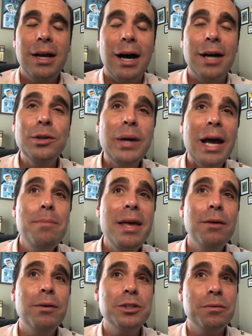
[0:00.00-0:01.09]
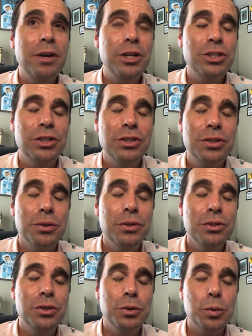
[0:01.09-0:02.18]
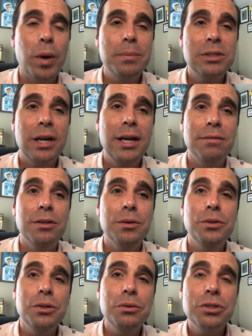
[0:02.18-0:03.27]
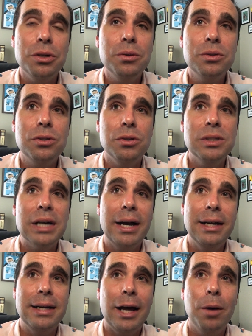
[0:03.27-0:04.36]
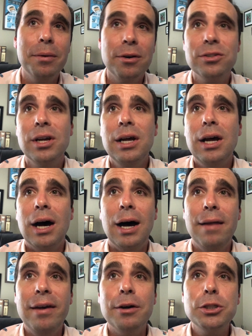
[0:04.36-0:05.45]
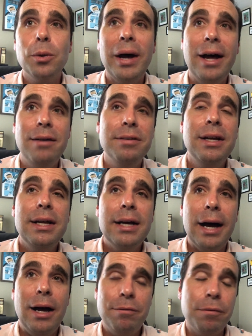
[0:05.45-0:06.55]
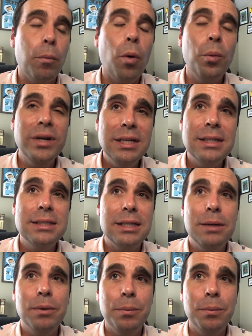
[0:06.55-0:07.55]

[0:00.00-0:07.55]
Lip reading: You can make reservations through the zoo's website if you do choose to dine at Albert's. They also have, from what we did see when